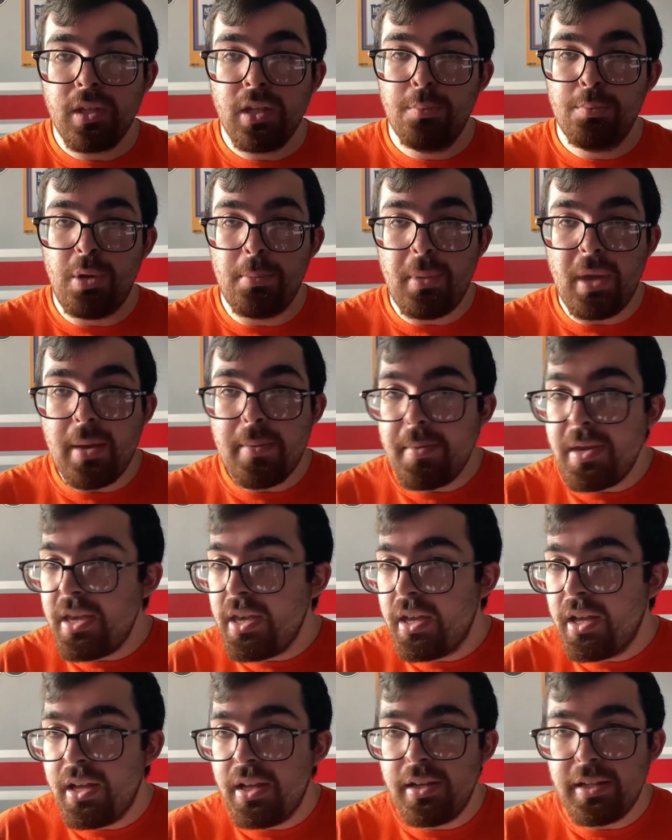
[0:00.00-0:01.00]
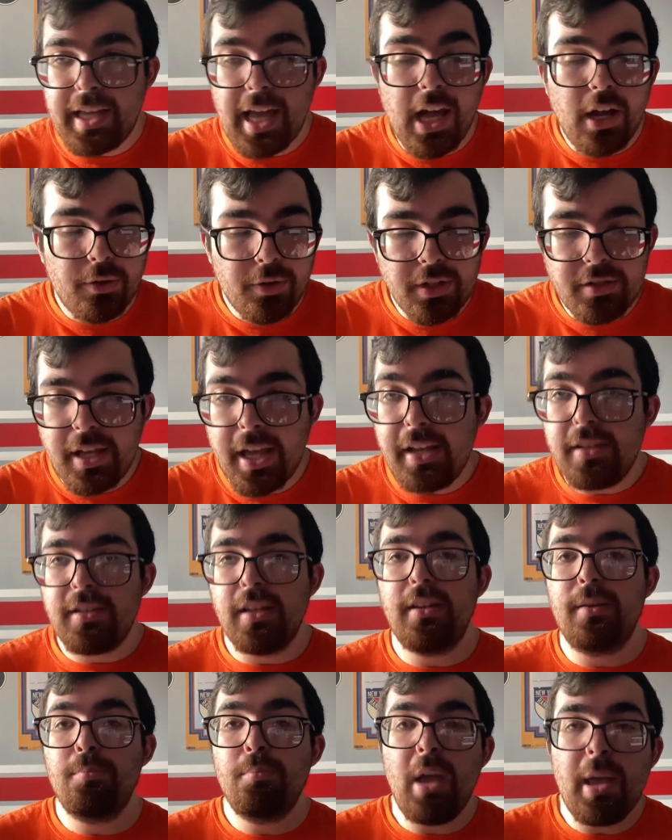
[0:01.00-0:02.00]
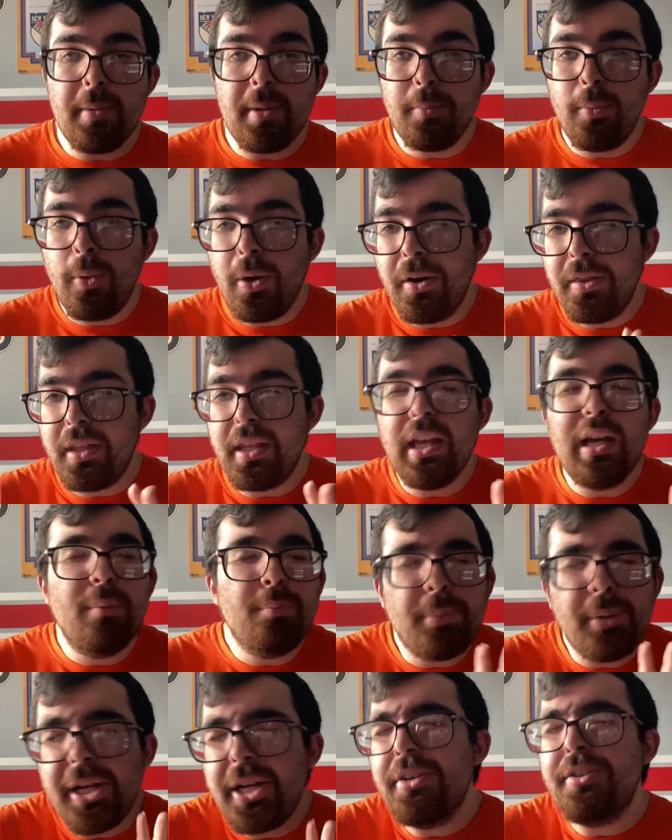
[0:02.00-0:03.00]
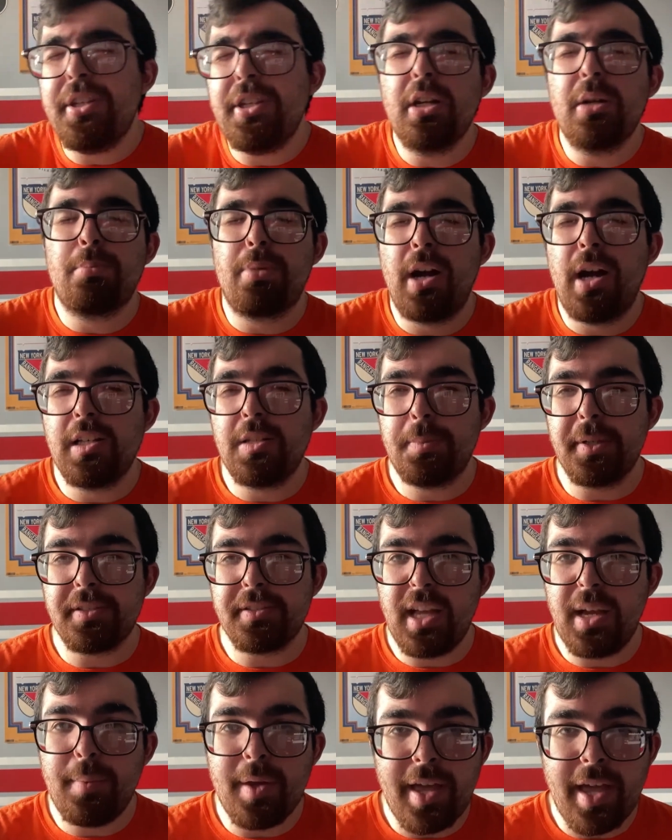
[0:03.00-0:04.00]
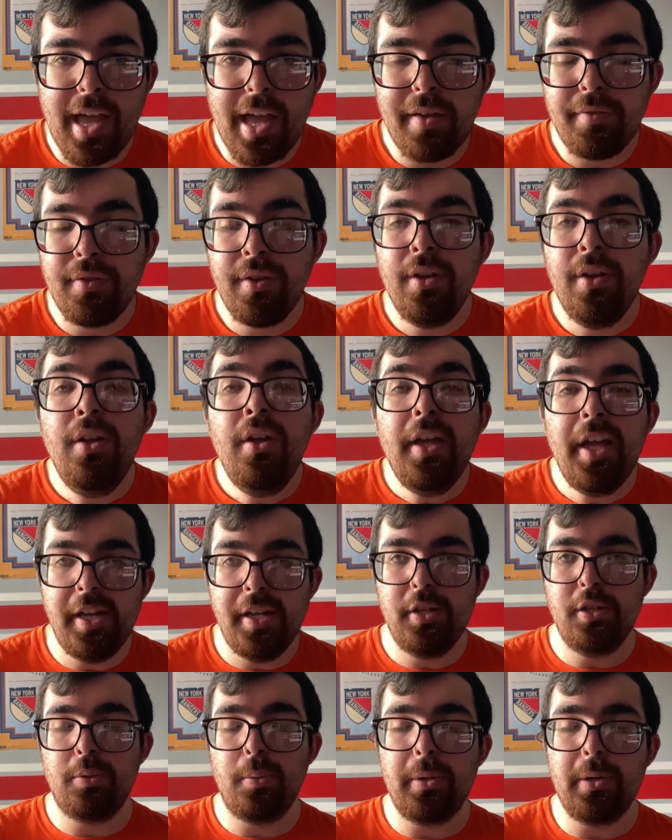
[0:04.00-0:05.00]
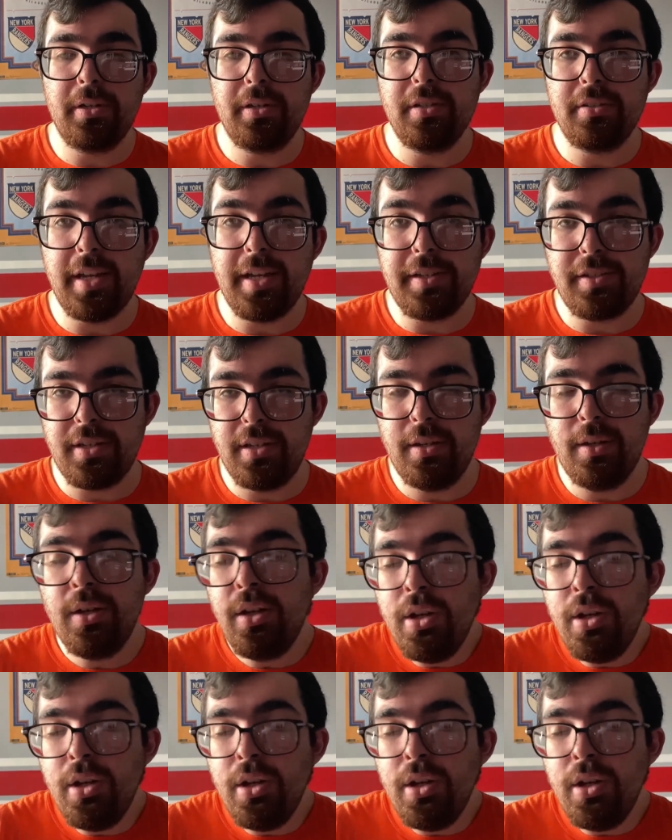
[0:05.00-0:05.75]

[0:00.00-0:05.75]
But maybe Calgary takes on maybe more of the B-tier prospects that we have in this organization.